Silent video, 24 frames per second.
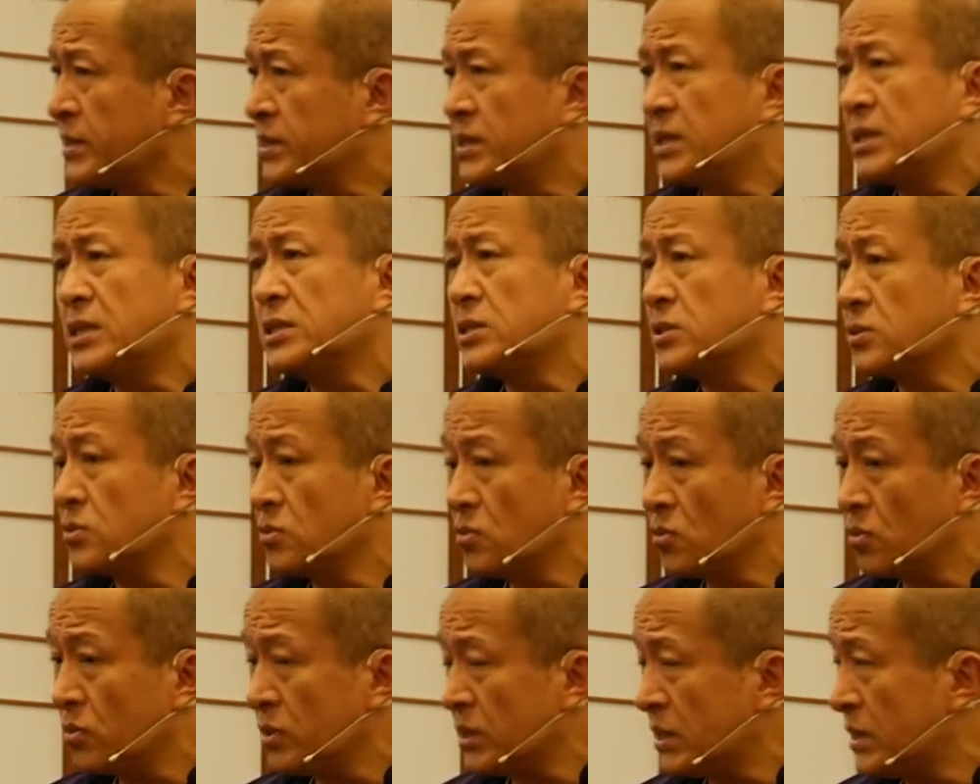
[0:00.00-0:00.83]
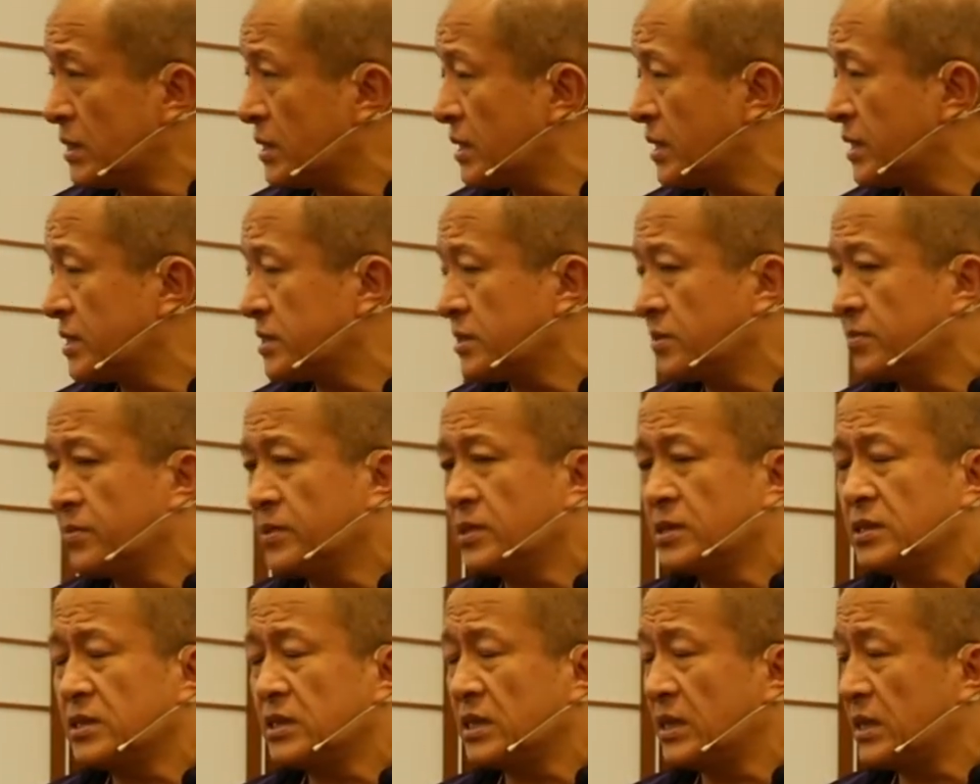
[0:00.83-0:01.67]
there is no
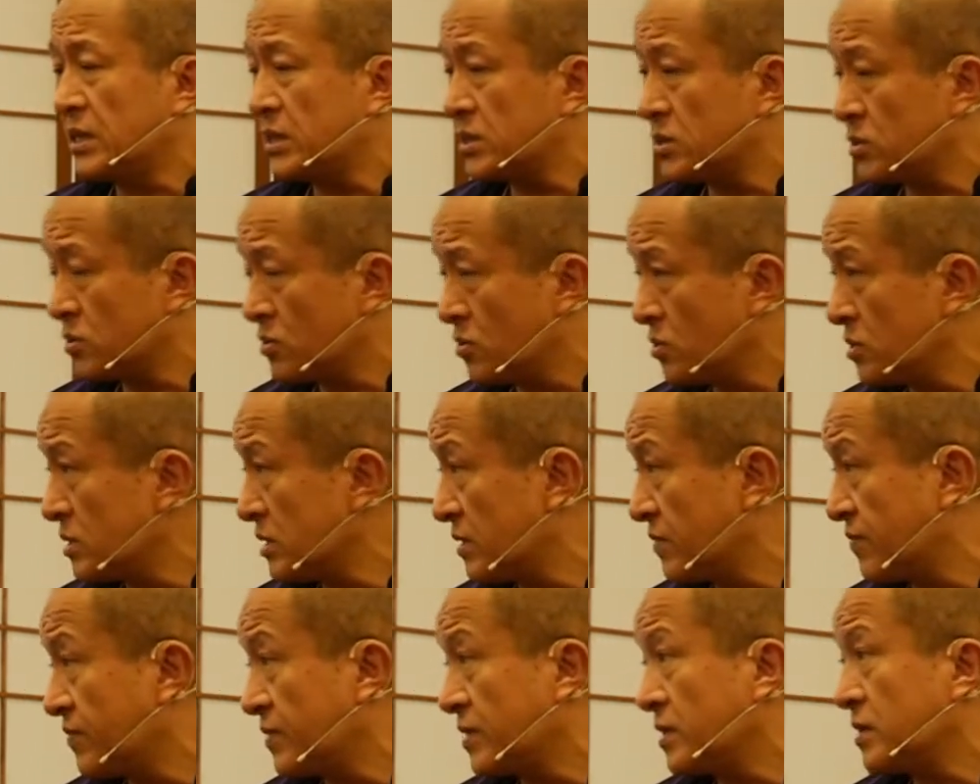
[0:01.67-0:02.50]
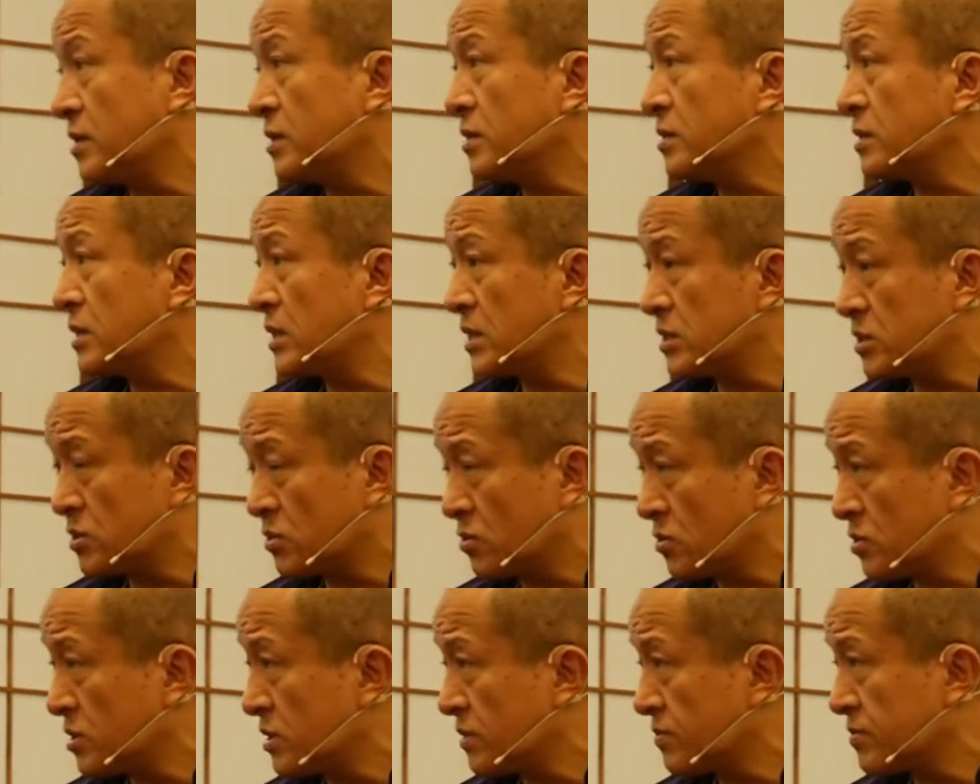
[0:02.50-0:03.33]
enlightenment. There is no nirvana. There is
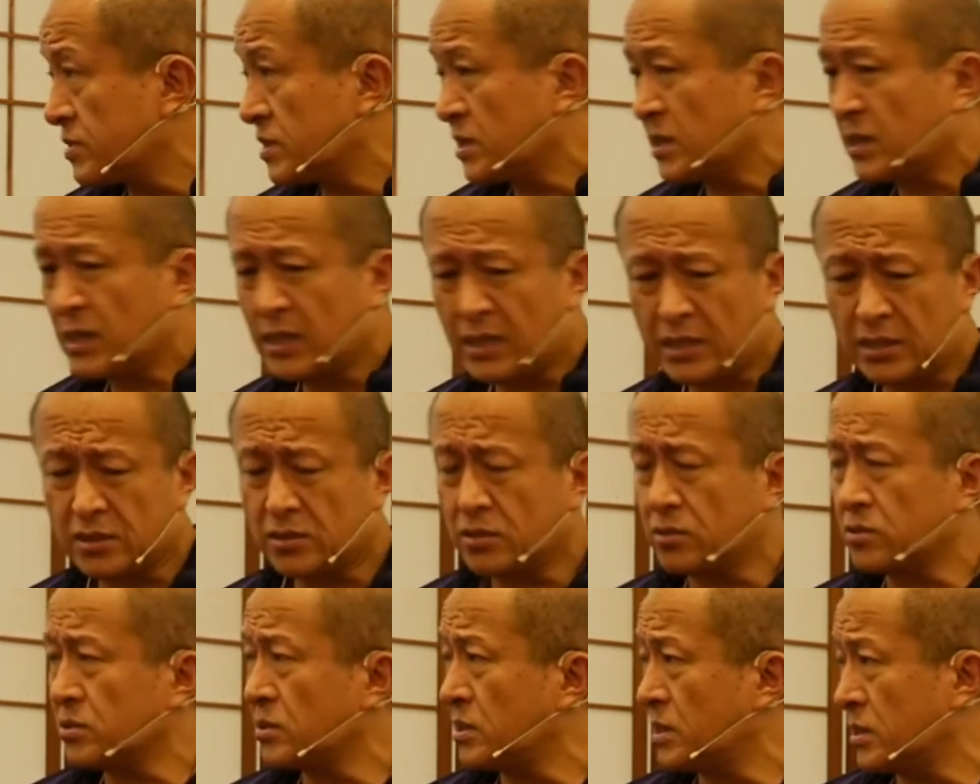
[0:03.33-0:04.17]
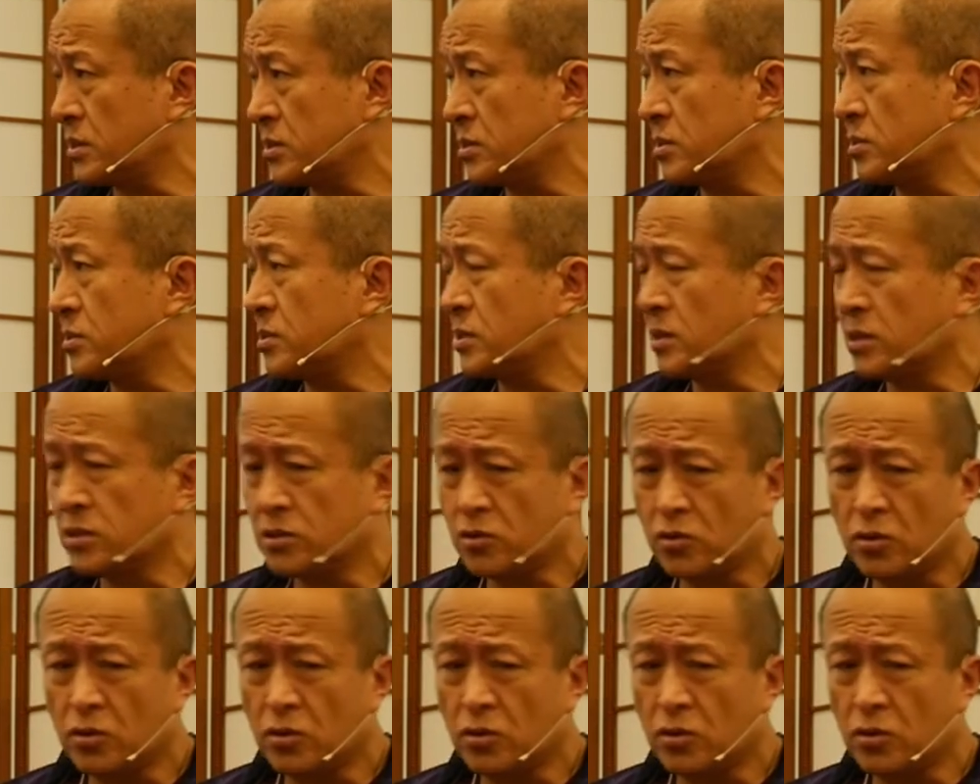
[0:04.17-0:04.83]
no samsara, etc., etc.